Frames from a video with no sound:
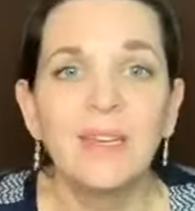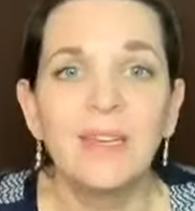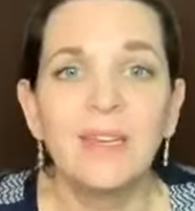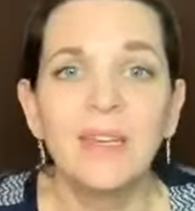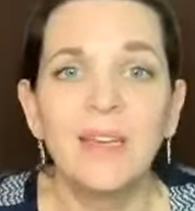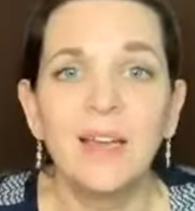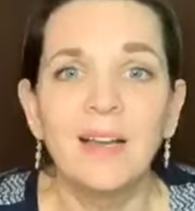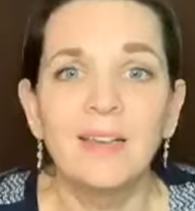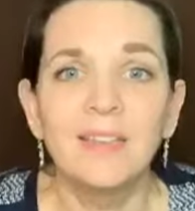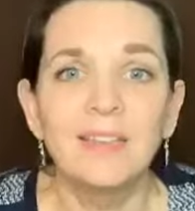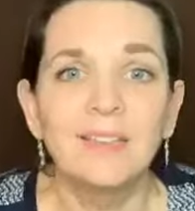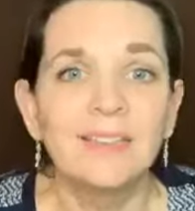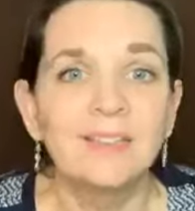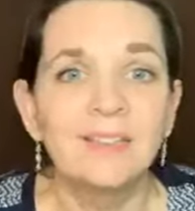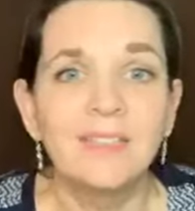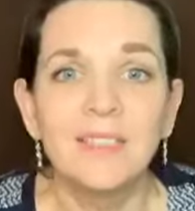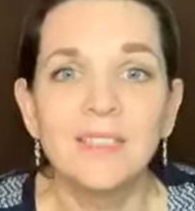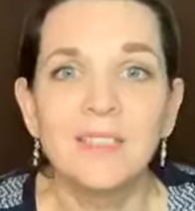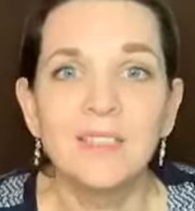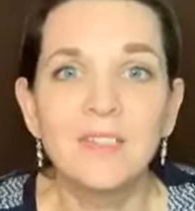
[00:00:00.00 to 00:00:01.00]
yeah,
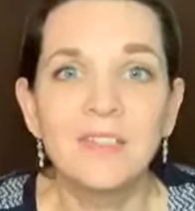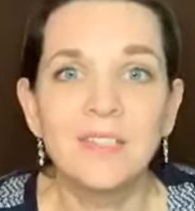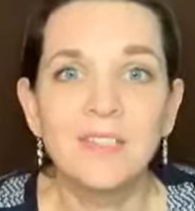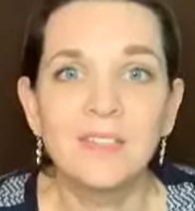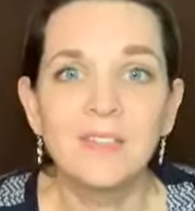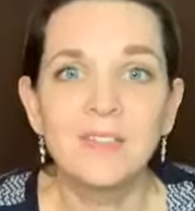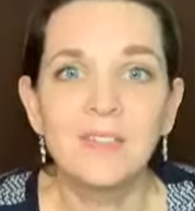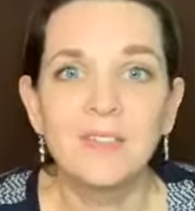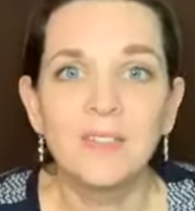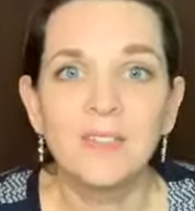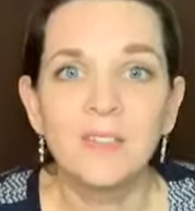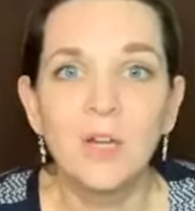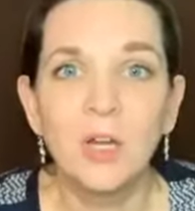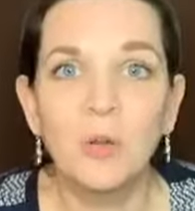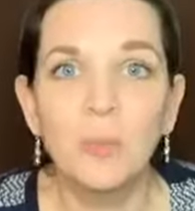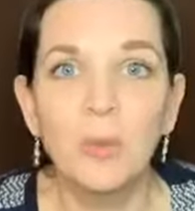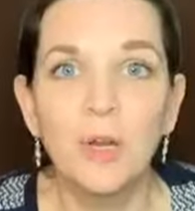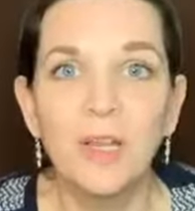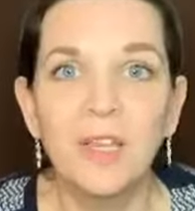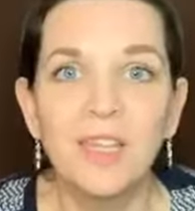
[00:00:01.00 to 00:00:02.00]
this just, it's
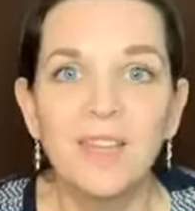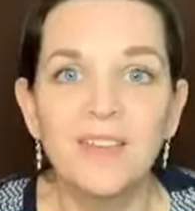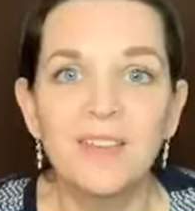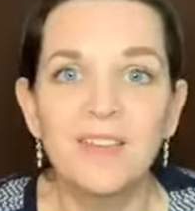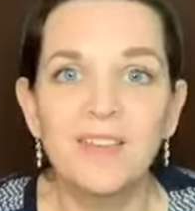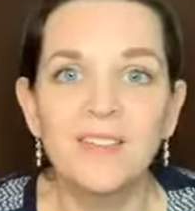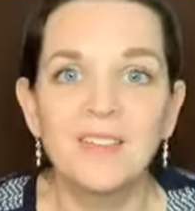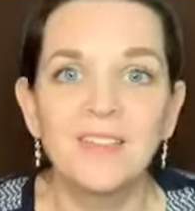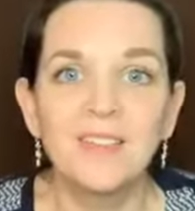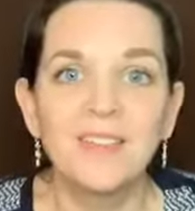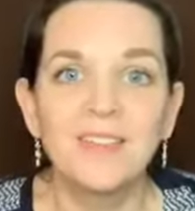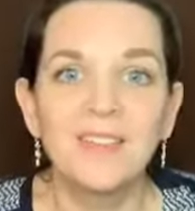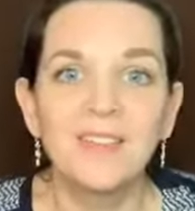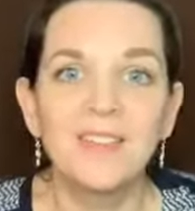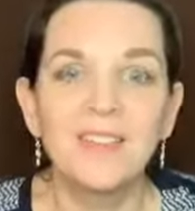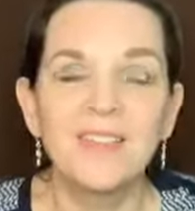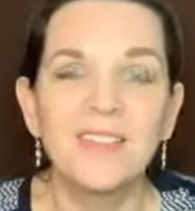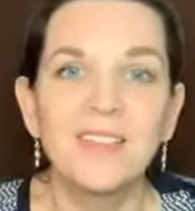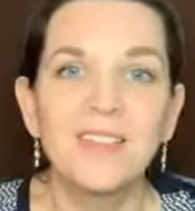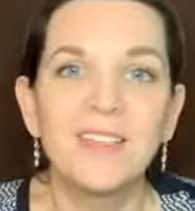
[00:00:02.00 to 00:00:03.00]
heartbreaking to
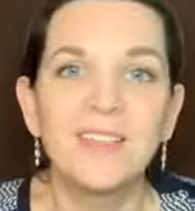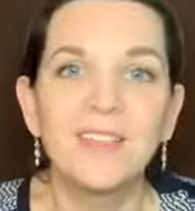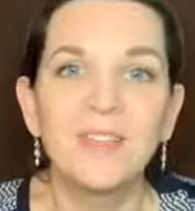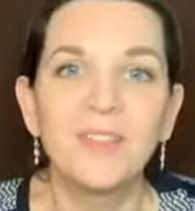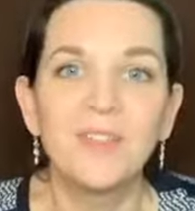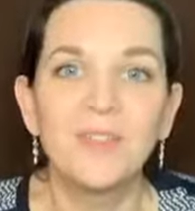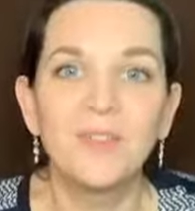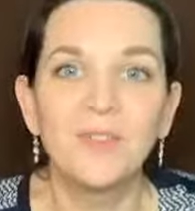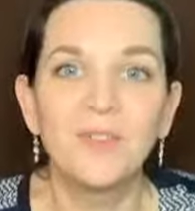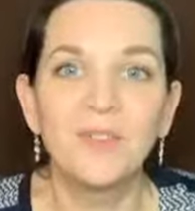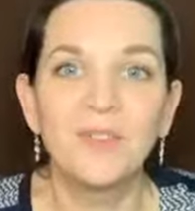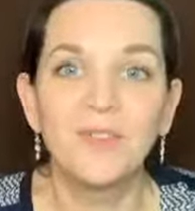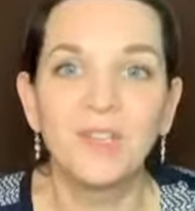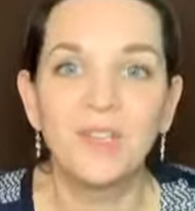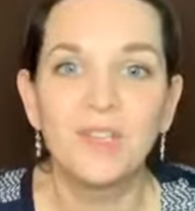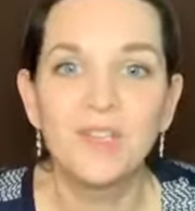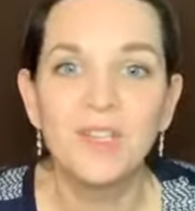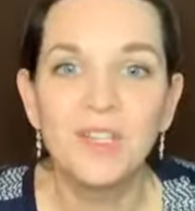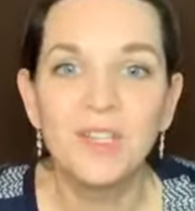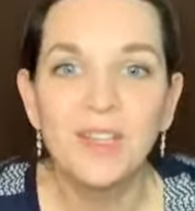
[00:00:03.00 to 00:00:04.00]
see the
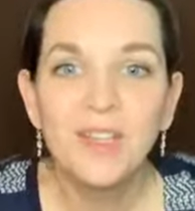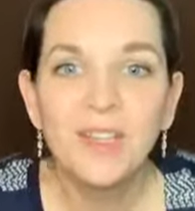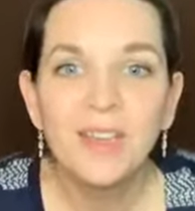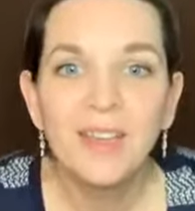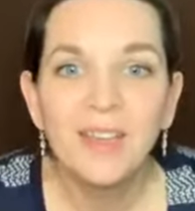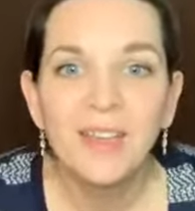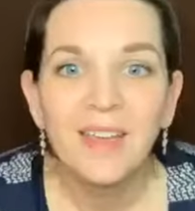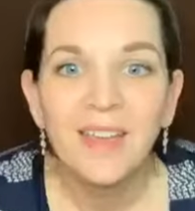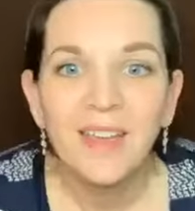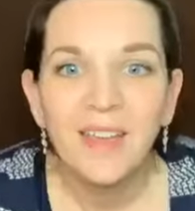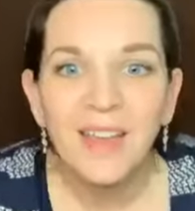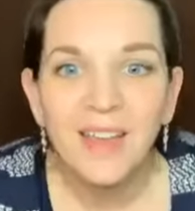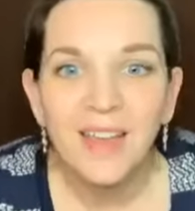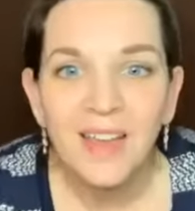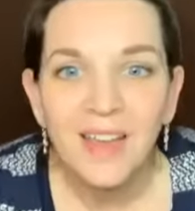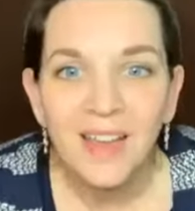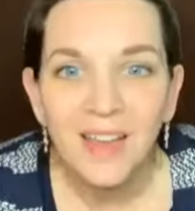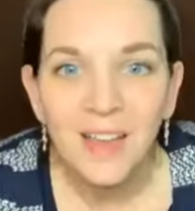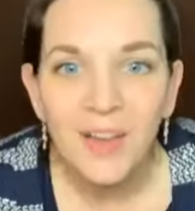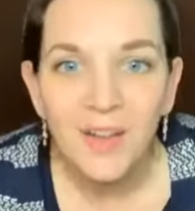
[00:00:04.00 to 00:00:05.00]
footage.
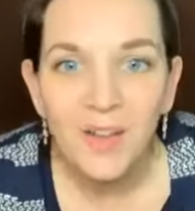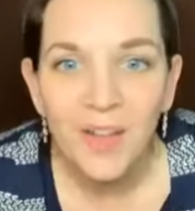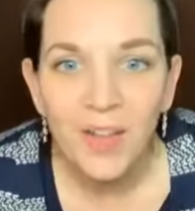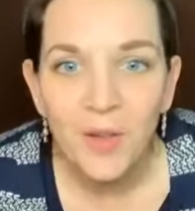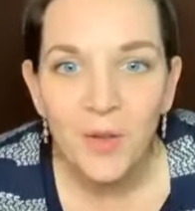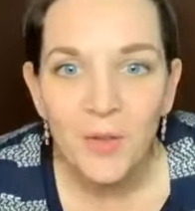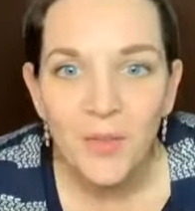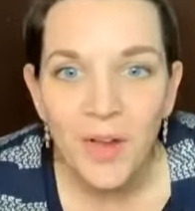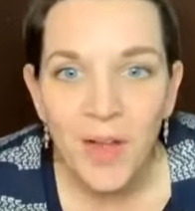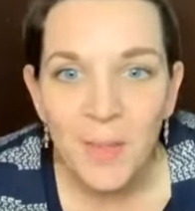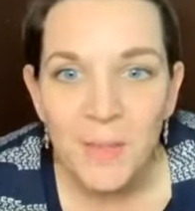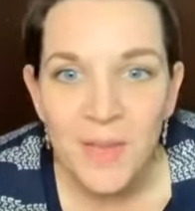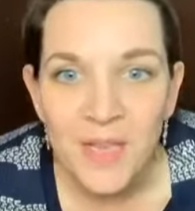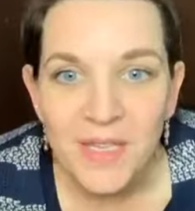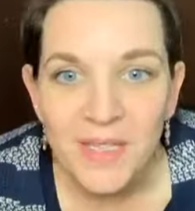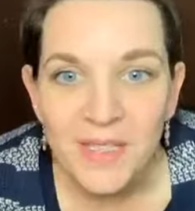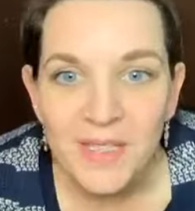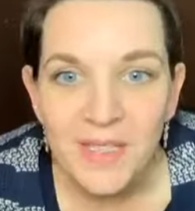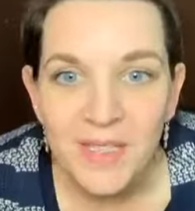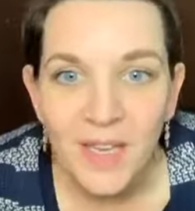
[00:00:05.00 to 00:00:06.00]
Okay, who did I
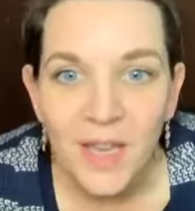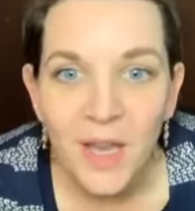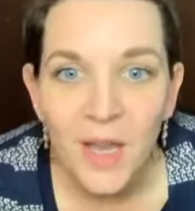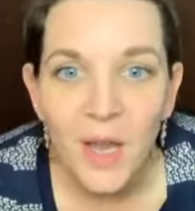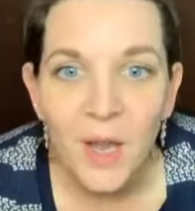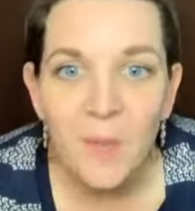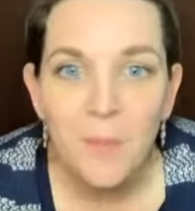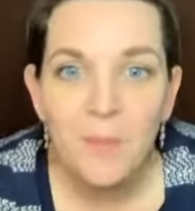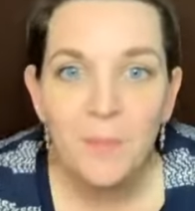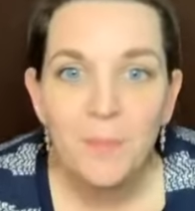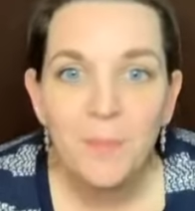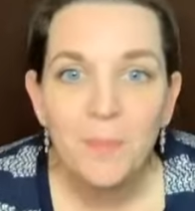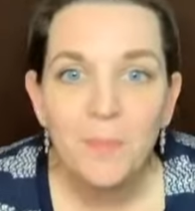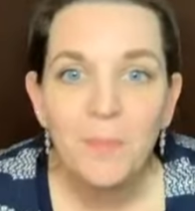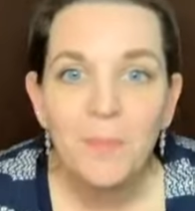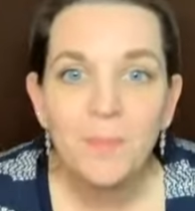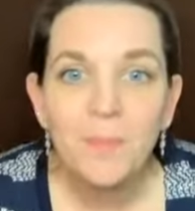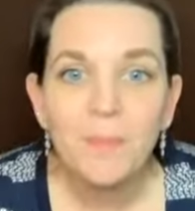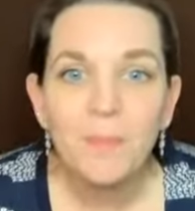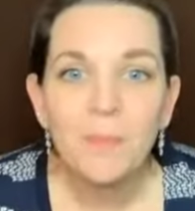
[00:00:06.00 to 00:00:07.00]
miss?
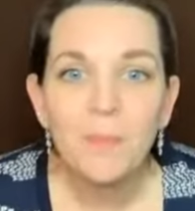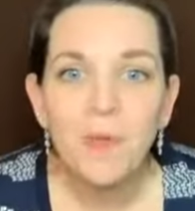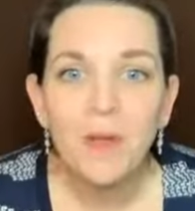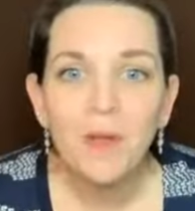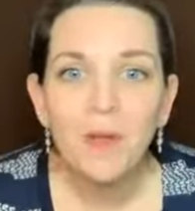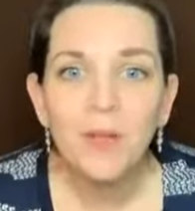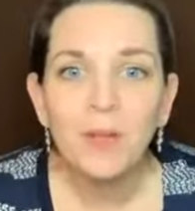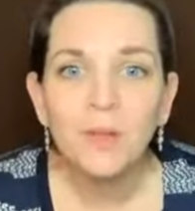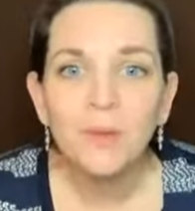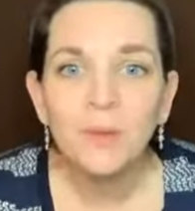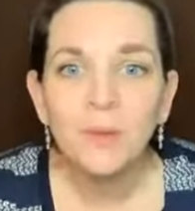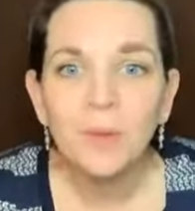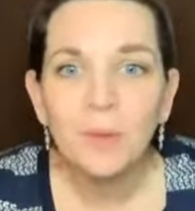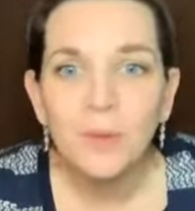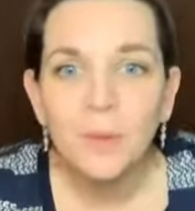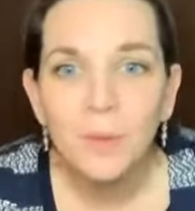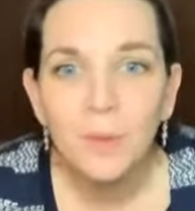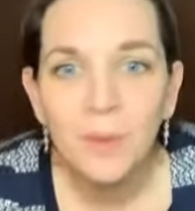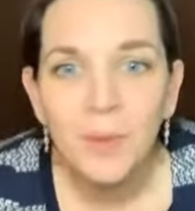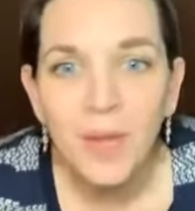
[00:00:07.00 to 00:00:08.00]

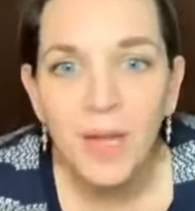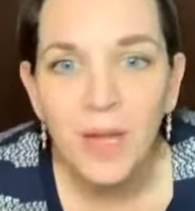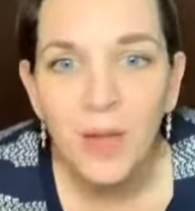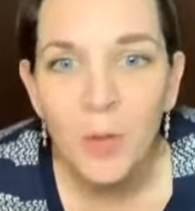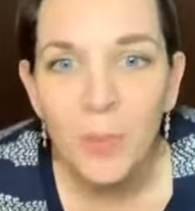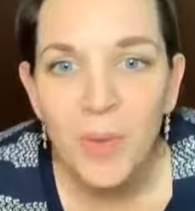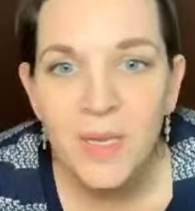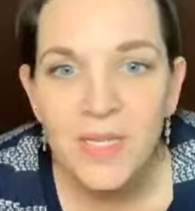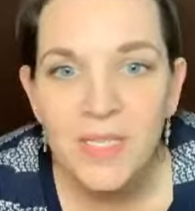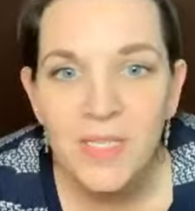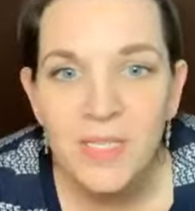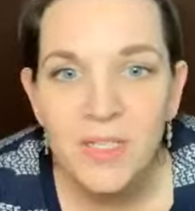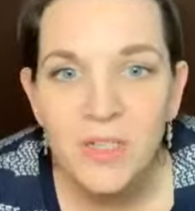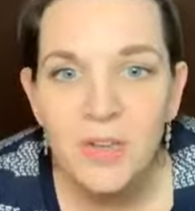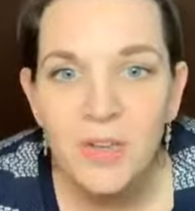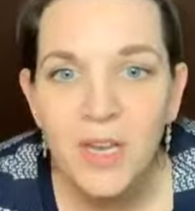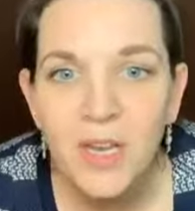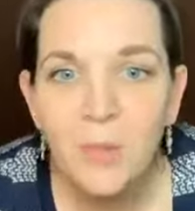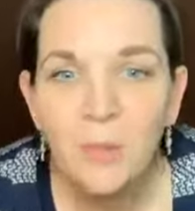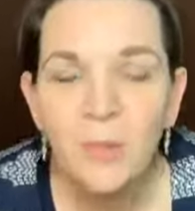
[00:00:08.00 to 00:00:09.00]
Marilu, I hope I said your
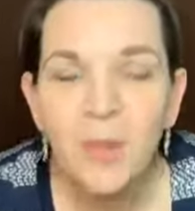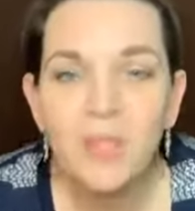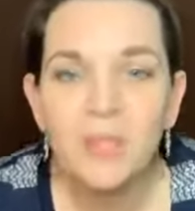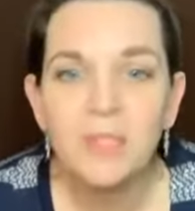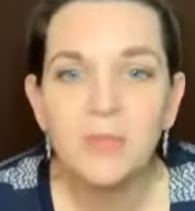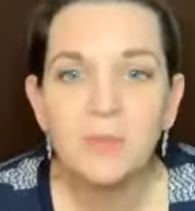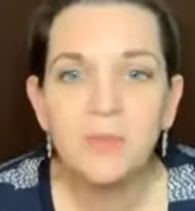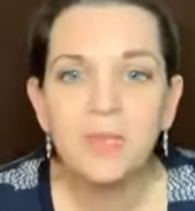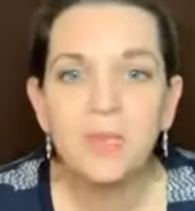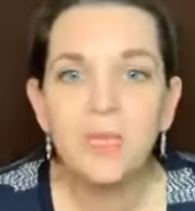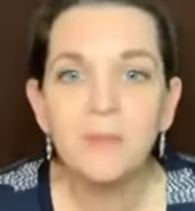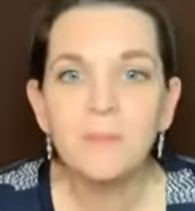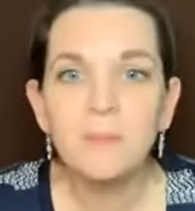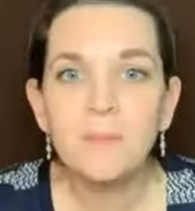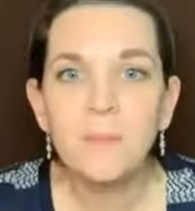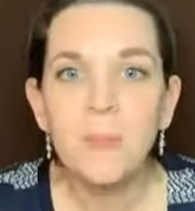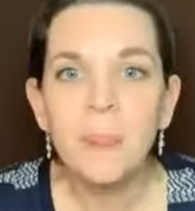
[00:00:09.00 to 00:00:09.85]
name right, sweetie.